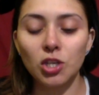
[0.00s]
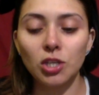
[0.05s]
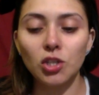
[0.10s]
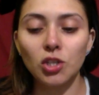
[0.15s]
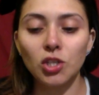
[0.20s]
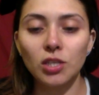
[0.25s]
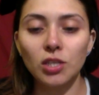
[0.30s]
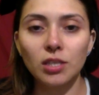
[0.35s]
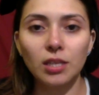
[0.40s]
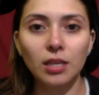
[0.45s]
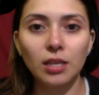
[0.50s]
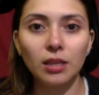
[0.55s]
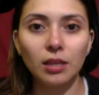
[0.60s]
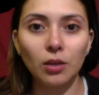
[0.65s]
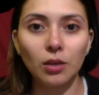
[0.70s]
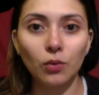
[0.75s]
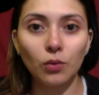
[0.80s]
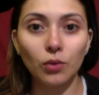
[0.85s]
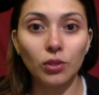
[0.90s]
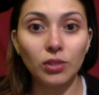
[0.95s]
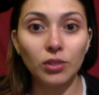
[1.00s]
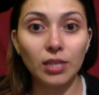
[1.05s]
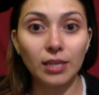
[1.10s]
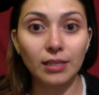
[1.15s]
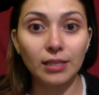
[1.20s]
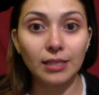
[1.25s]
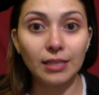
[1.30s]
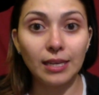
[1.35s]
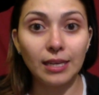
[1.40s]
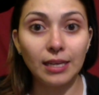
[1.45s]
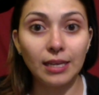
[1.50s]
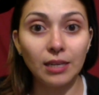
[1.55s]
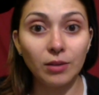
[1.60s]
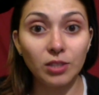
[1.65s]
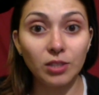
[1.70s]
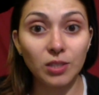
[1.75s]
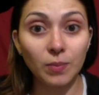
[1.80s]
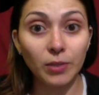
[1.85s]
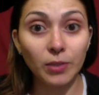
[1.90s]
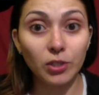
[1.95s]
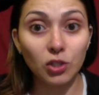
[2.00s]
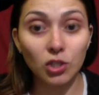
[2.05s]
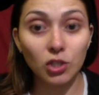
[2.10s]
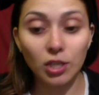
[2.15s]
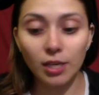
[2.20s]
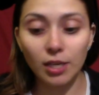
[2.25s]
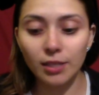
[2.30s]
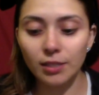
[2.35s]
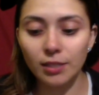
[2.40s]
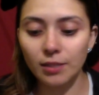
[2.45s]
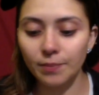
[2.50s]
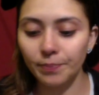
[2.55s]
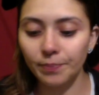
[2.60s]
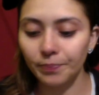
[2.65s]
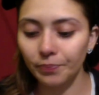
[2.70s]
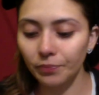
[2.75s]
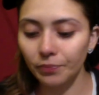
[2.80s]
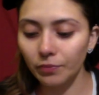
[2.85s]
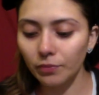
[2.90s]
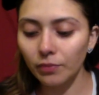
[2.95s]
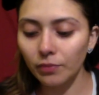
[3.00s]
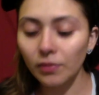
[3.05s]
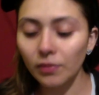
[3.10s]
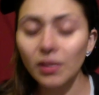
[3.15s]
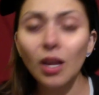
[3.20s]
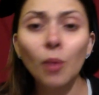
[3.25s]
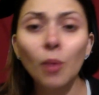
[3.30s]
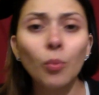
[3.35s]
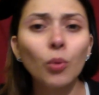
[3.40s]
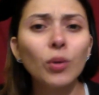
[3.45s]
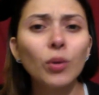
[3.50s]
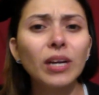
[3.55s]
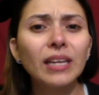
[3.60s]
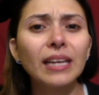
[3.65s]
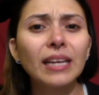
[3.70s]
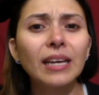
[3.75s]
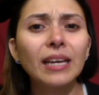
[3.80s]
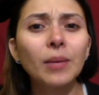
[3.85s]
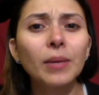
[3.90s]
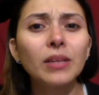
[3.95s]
just like the Real Technique sponge does. But what I like about